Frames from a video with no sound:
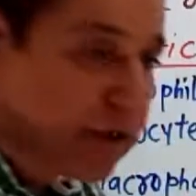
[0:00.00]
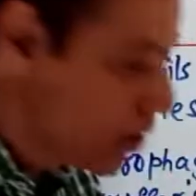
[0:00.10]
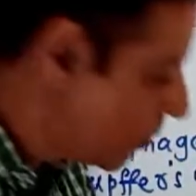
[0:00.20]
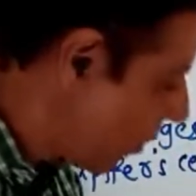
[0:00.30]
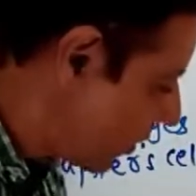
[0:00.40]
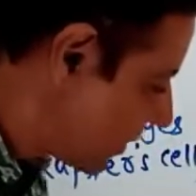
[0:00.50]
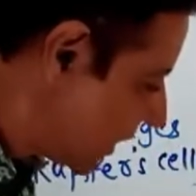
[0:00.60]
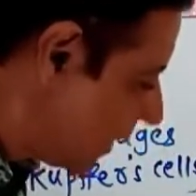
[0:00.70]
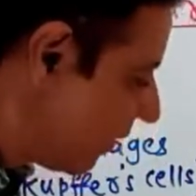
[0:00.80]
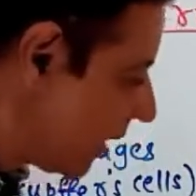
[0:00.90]
response
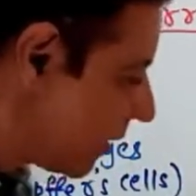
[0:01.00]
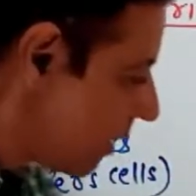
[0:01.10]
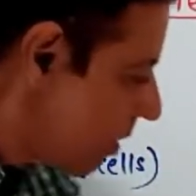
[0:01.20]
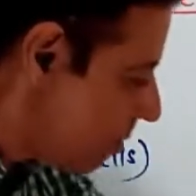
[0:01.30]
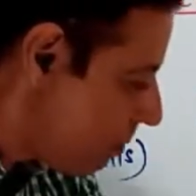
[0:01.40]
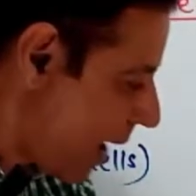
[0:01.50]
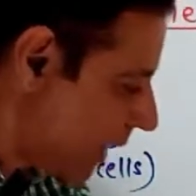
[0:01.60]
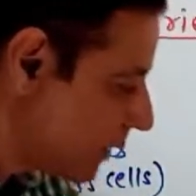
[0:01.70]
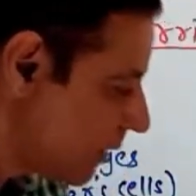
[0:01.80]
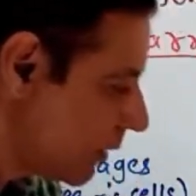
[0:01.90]
given by
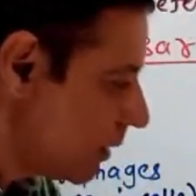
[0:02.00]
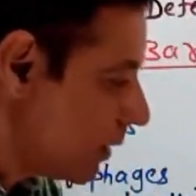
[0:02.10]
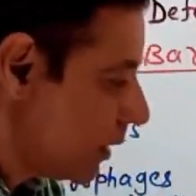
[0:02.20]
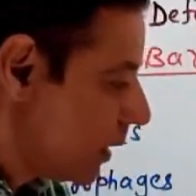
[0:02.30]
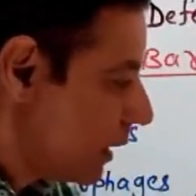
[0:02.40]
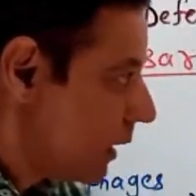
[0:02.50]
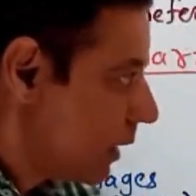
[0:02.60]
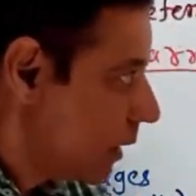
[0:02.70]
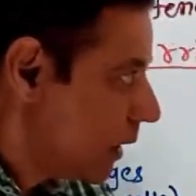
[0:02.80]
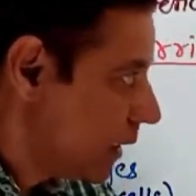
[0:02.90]
the
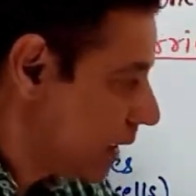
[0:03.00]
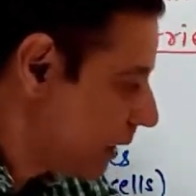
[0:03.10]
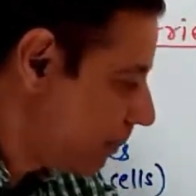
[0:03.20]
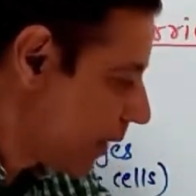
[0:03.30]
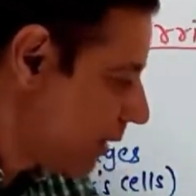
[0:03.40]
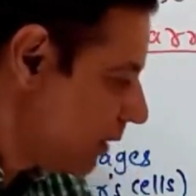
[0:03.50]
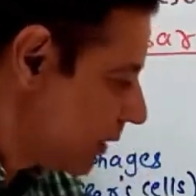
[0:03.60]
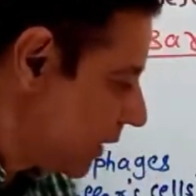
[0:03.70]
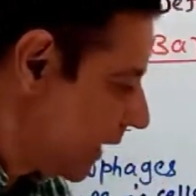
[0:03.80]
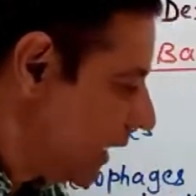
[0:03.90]

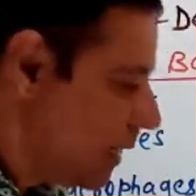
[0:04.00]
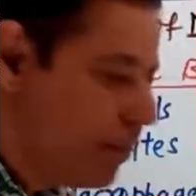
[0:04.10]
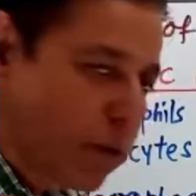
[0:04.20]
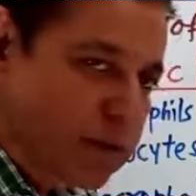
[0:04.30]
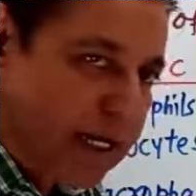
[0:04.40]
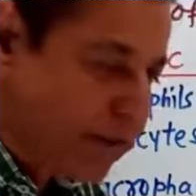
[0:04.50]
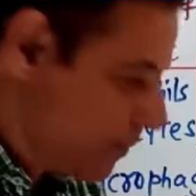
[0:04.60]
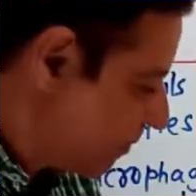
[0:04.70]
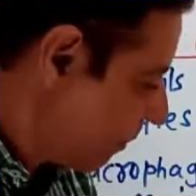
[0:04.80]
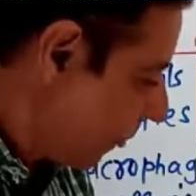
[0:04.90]
different T lymphocytes,
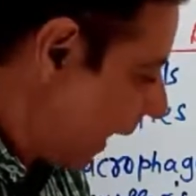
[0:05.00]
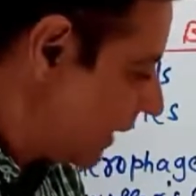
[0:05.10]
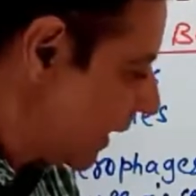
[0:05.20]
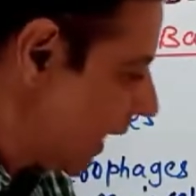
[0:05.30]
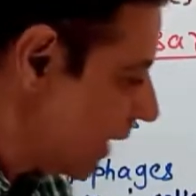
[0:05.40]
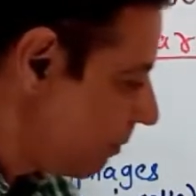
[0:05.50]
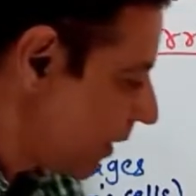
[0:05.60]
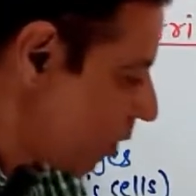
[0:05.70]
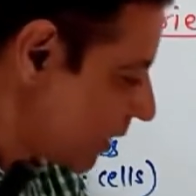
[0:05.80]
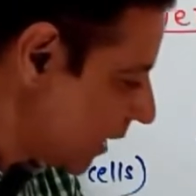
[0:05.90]
either
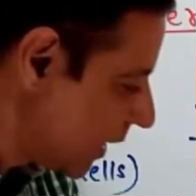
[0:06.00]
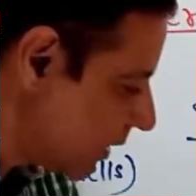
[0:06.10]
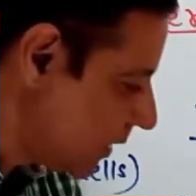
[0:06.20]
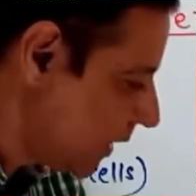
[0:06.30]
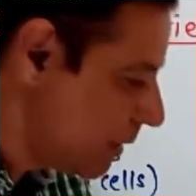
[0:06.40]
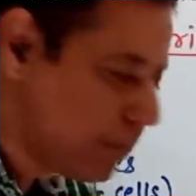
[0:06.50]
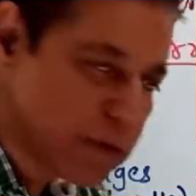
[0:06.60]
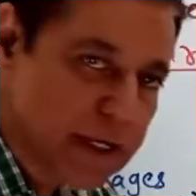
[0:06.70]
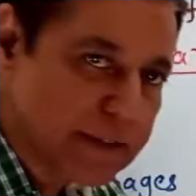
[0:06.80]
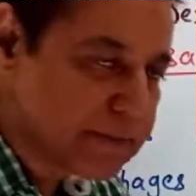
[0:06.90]
helper or killer T
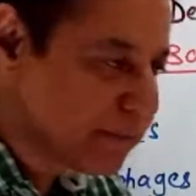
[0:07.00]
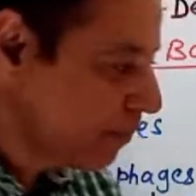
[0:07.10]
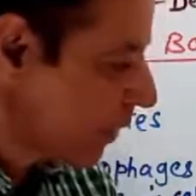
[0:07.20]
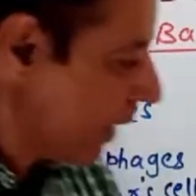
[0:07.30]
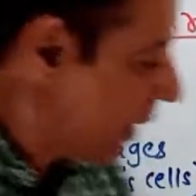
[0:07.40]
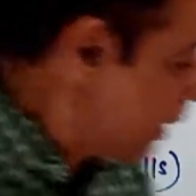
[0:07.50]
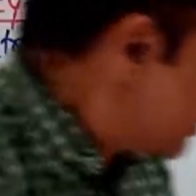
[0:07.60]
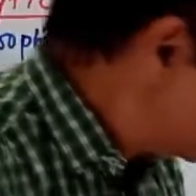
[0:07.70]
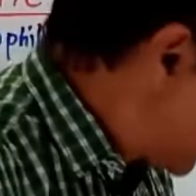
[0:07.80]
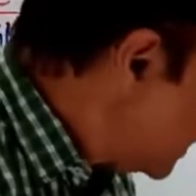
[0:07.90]
lymphocytes,
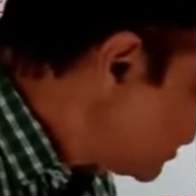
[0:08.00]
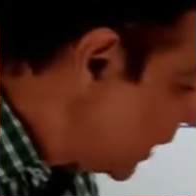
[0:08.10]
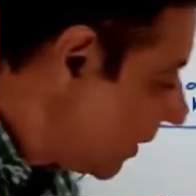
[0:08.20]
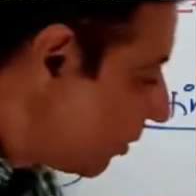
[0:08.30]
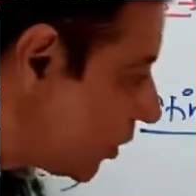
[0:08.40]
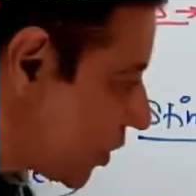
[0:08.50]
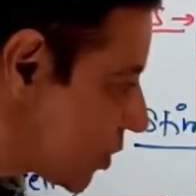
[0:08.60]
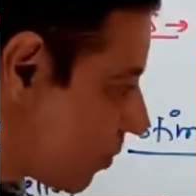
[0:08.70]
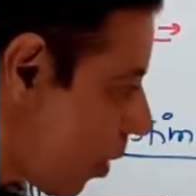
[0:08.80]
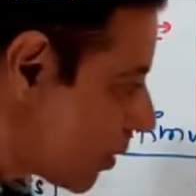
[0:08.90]
that immune
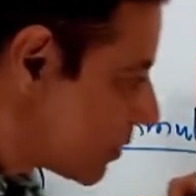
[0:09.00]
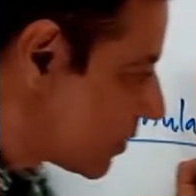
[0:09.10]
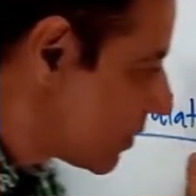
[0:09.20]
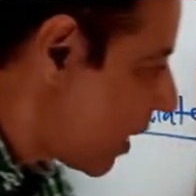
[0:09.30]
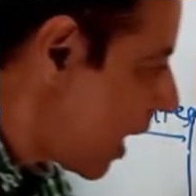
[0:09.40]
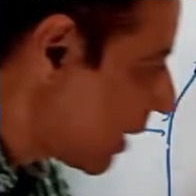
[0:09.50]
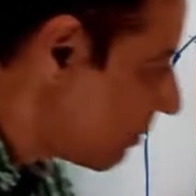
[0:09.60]
response are